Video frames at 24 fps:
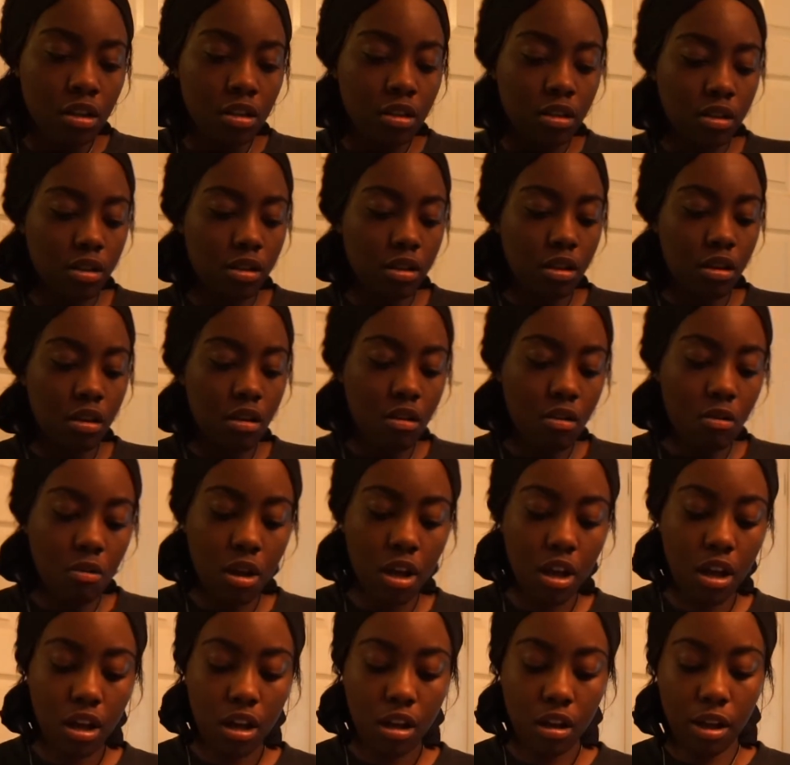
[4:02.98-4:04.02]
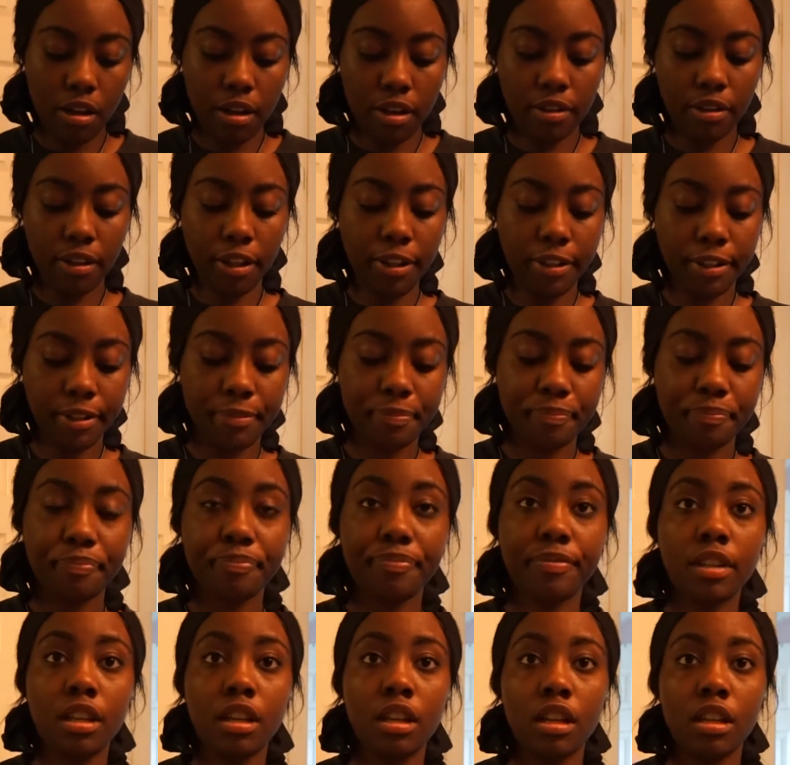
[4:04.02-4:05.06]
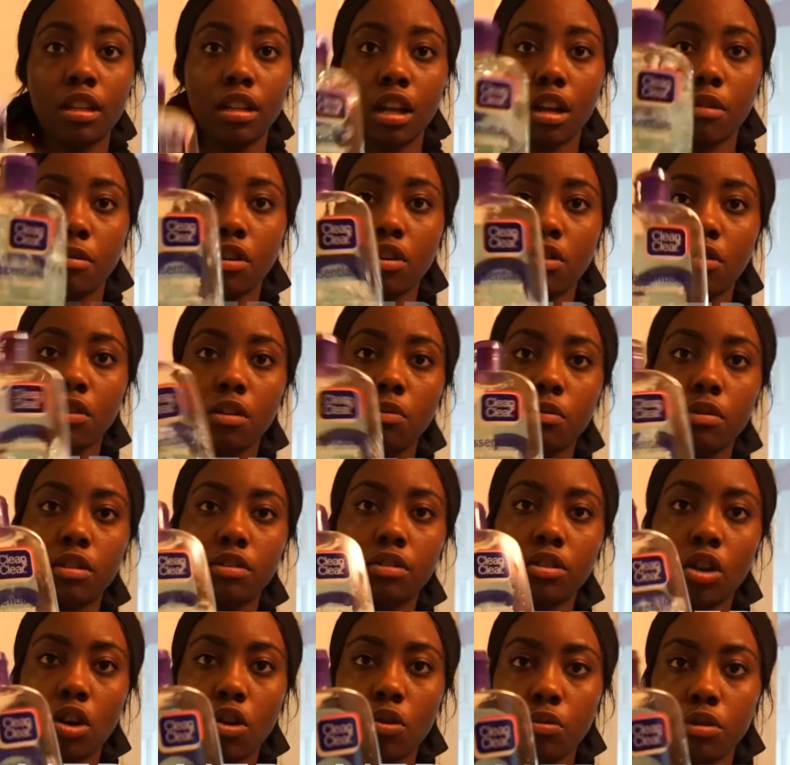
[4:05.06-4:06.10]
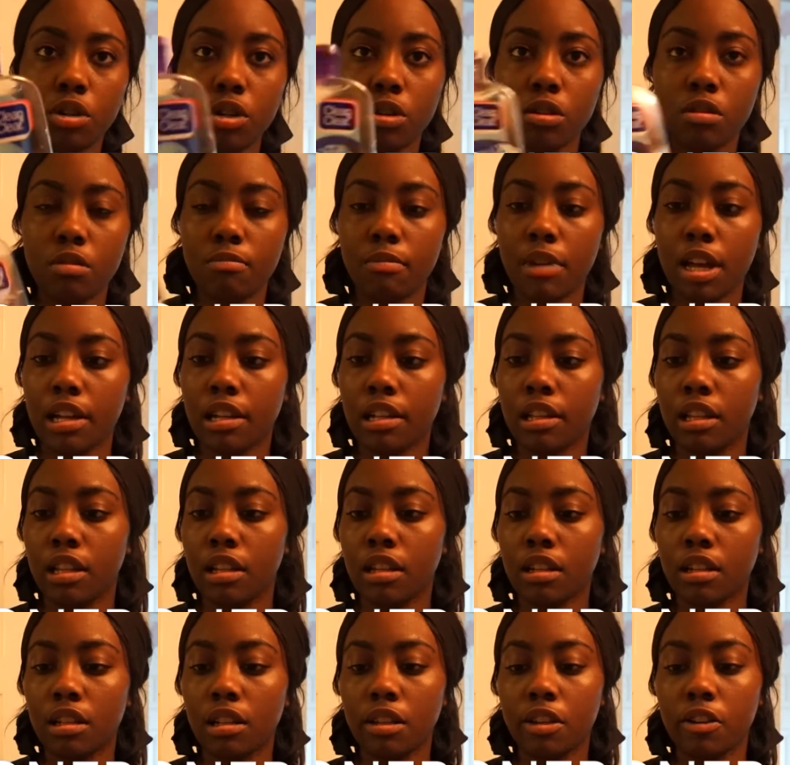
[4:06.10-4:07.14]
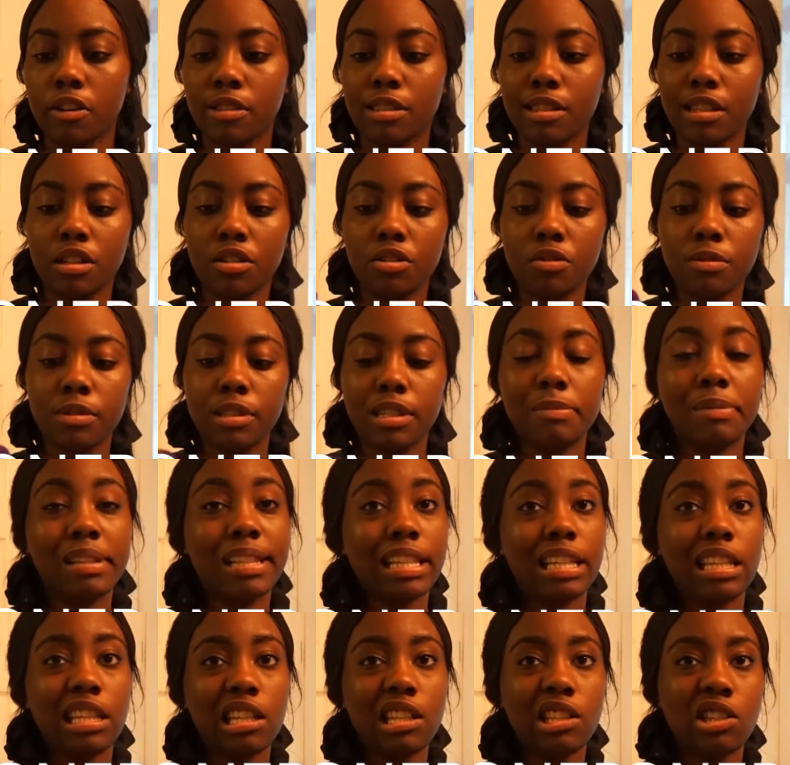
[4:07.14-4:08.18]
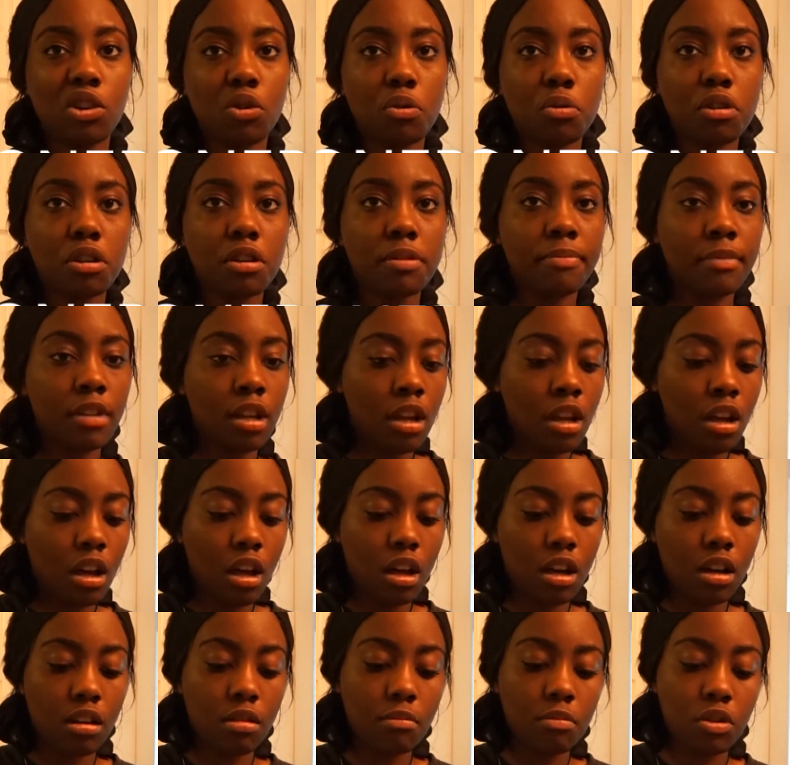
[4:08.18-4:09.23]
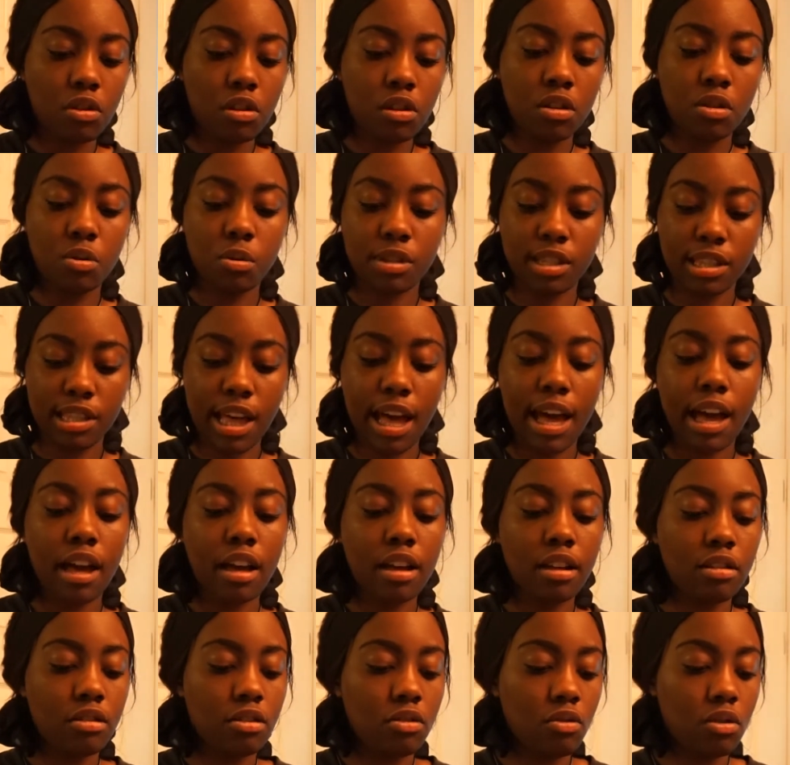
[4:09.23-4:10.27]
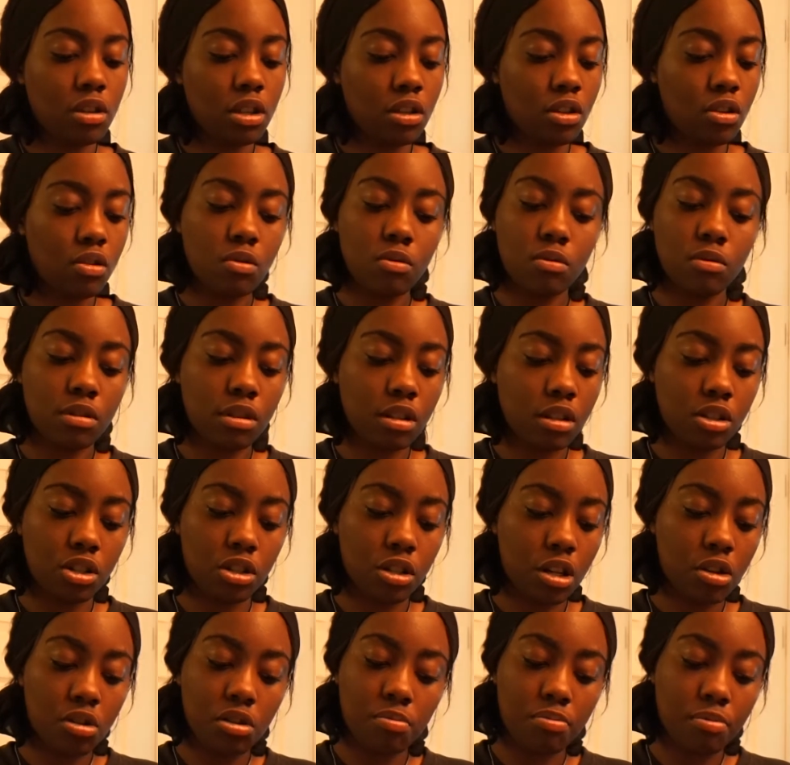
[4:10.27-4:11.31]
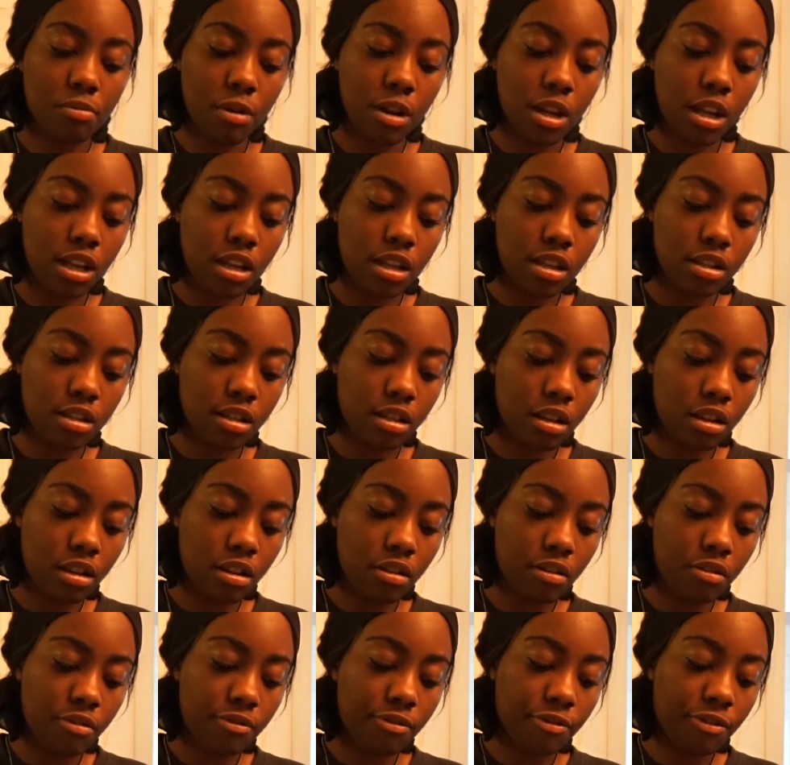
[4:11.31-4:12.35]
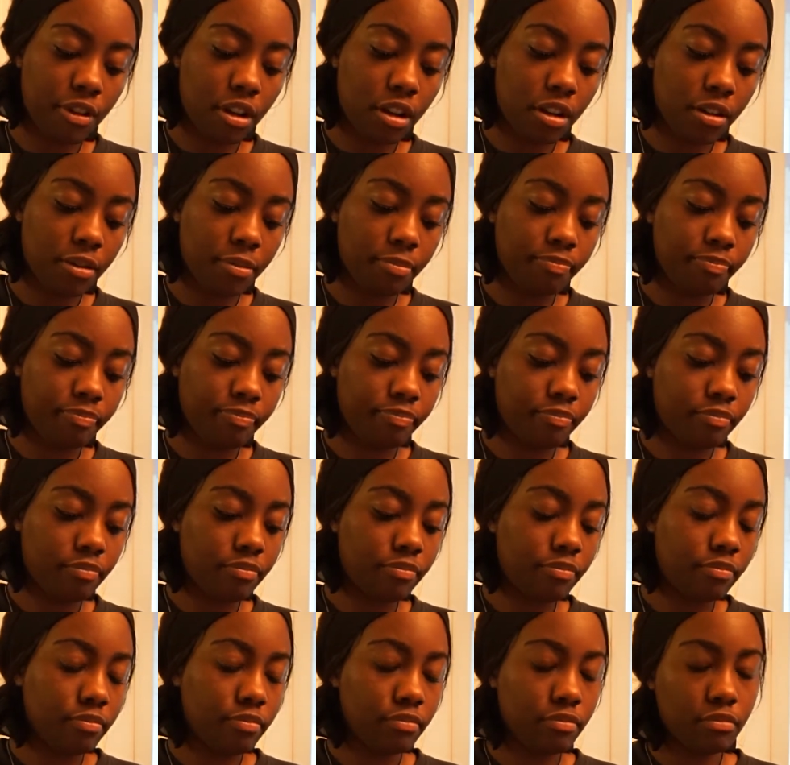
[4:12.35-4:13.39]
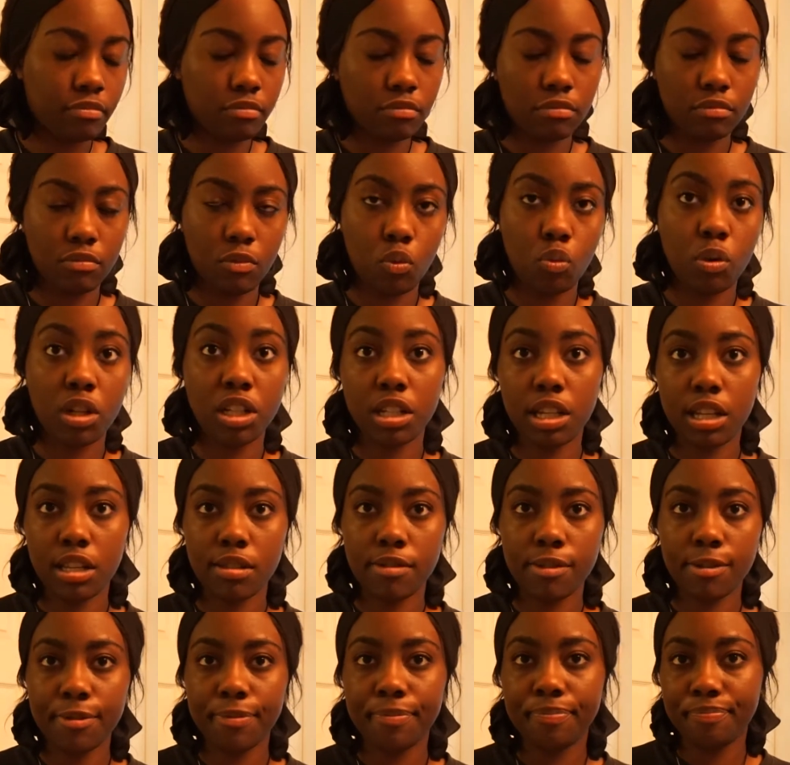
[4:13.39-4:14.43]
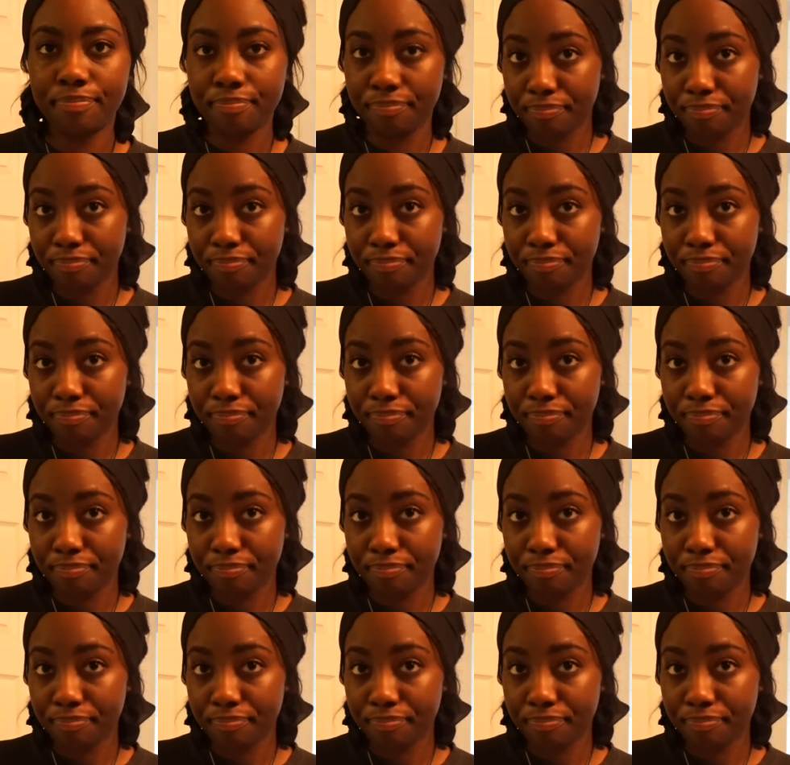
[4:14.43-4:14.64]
so now we're going in with toner. My Clean and Clear Essentials Deep Cleaning Toner. You can use that. You can use a generic brand of witch hazel.